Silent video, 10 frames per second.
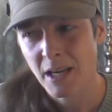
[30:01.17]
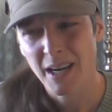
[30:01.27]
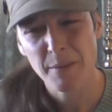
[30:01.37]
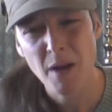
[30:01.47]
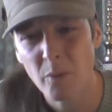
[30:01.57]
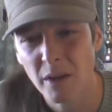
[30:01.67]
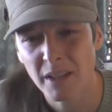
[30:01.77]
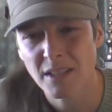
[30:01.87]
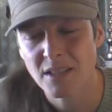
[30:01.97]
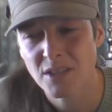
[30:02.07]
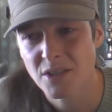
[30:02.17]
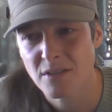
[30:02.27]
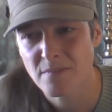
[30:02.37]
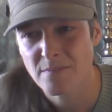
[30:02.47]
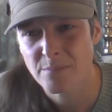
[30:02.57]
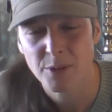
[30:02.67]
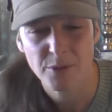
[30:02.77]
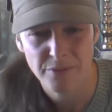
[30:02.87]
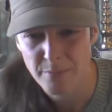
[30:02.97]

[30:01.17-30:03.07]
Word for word: And I'm not willing to prove